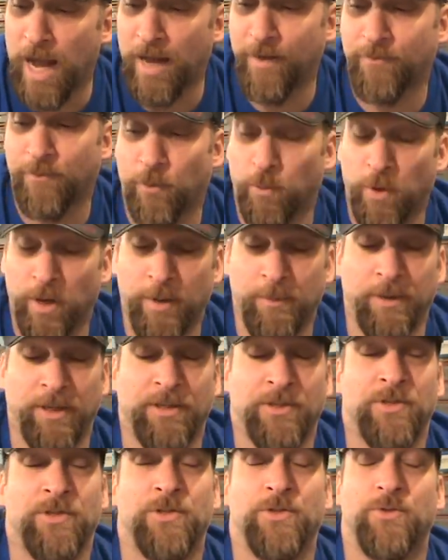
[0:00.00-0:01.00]
for one, am
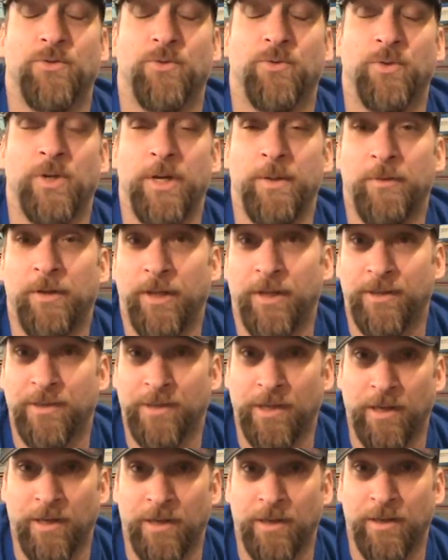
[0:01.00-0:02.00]
extremely
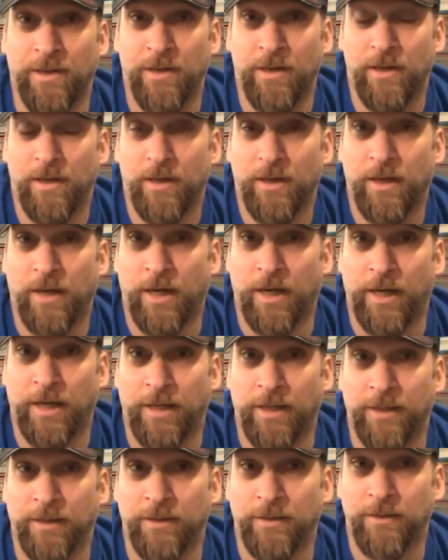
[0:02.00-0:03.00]
excited
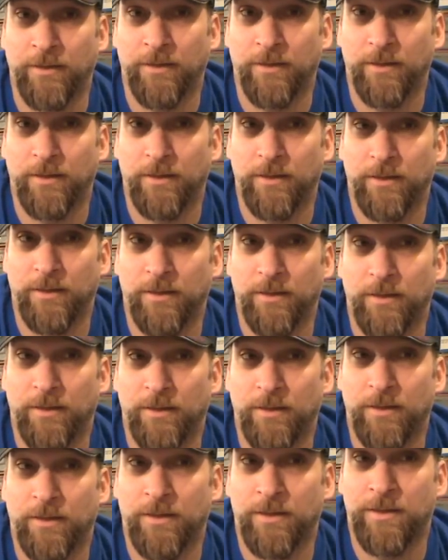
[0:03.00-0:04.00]
to
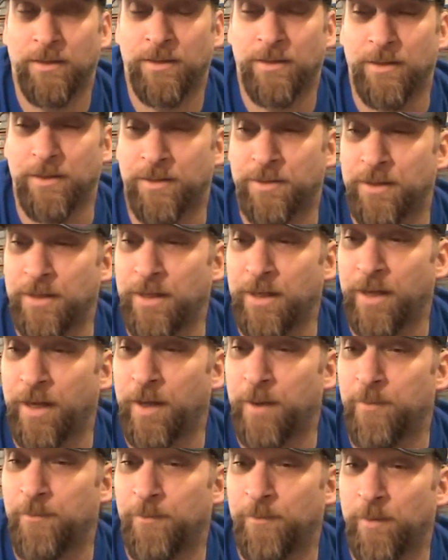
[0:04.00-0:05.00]
see
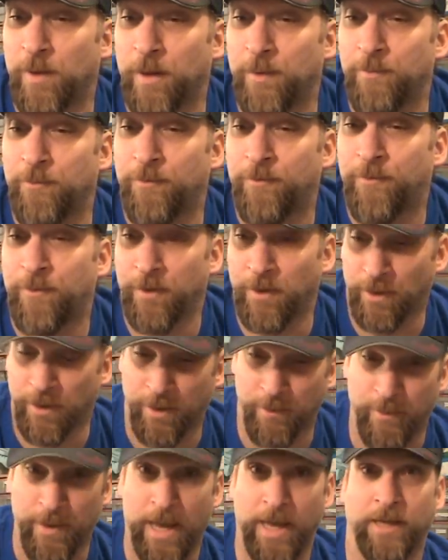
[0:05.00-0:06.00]
him
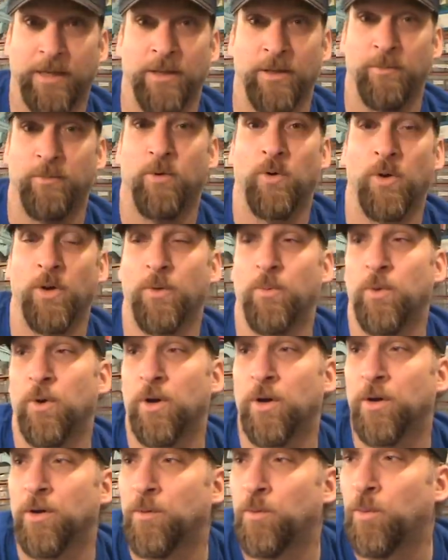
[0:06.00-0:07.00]
feeling back to the point
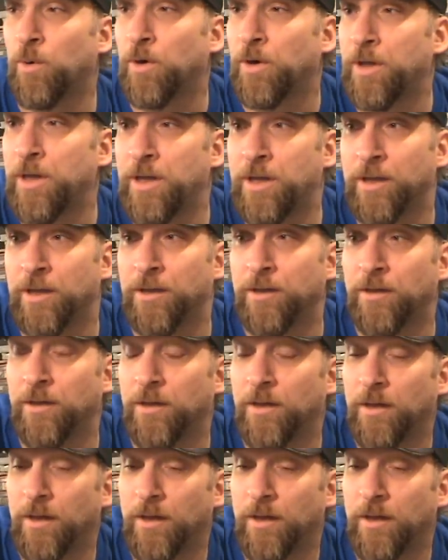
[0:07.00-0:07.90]
where he can